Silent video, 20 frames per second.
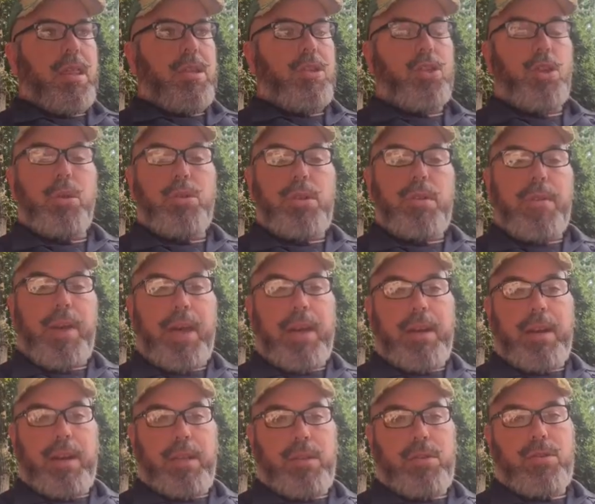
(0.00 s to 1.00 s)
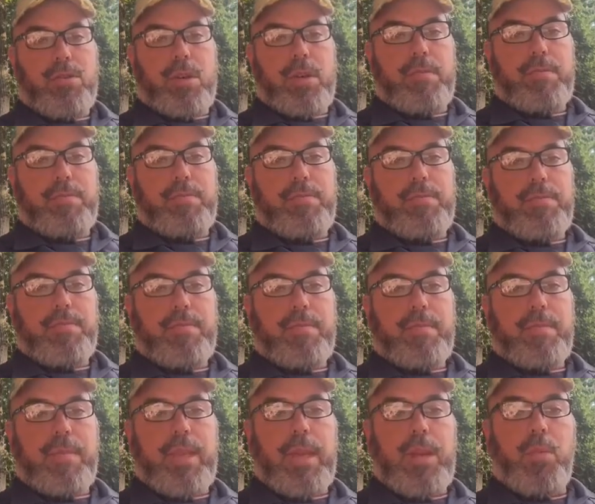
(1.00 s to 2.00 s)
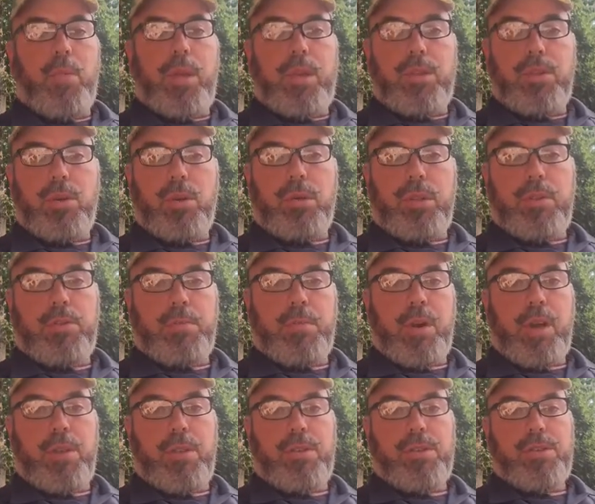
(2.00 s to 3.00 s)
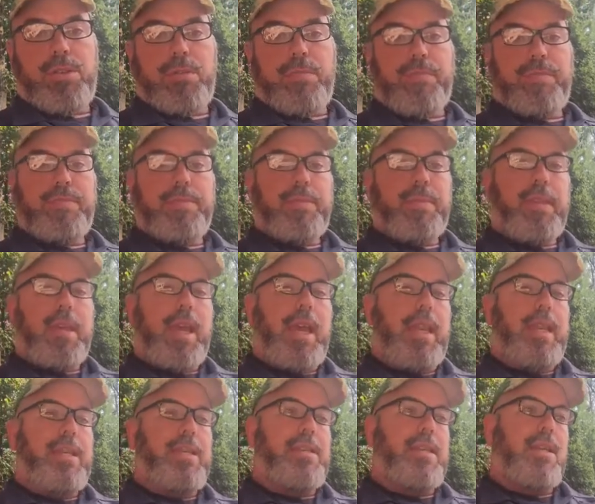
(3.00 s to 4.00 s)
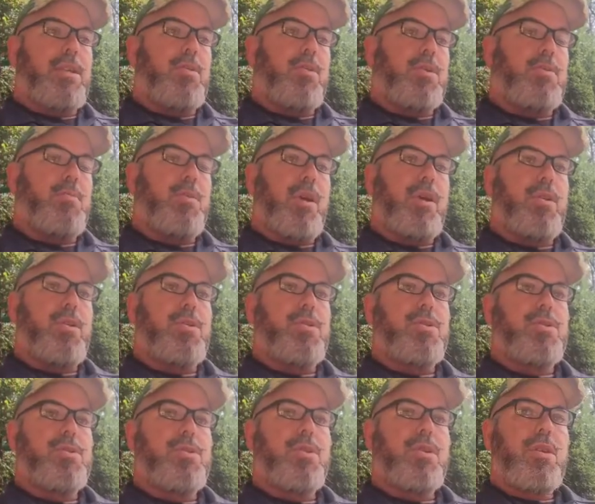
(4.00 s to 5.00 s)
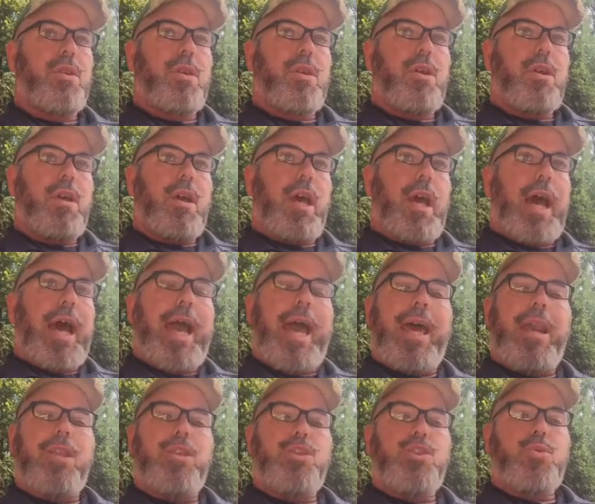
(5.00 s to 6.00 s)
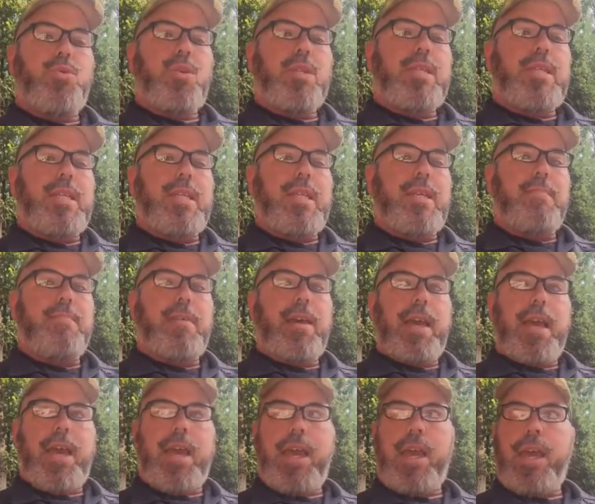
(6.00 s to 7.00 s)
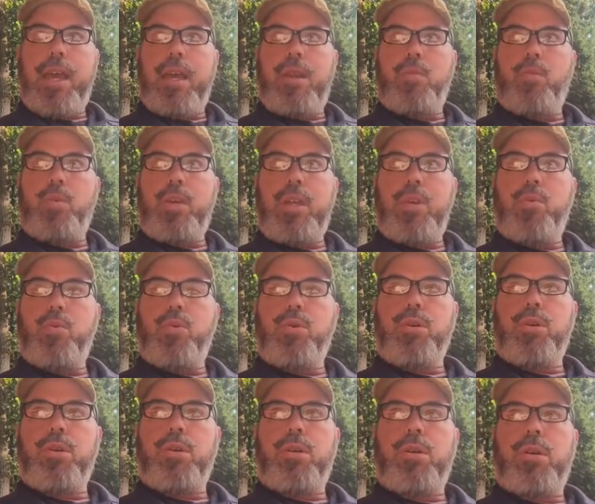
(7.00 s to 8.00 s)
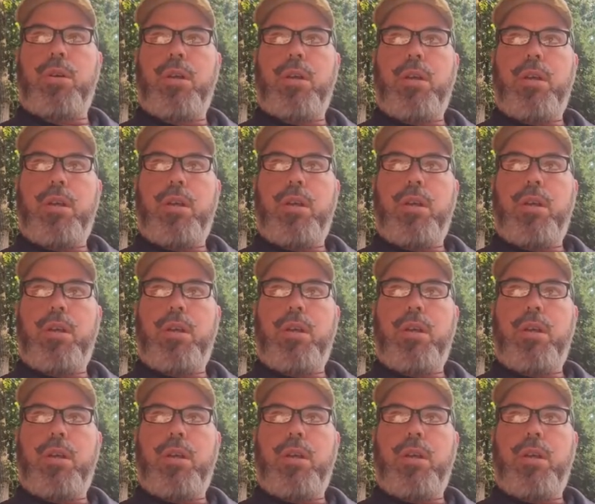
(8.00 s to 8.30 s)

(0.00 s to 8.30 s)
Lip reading: Joseph had another dream, and he went and told his brothers. And he said to his brothers, "I had a dream, and we were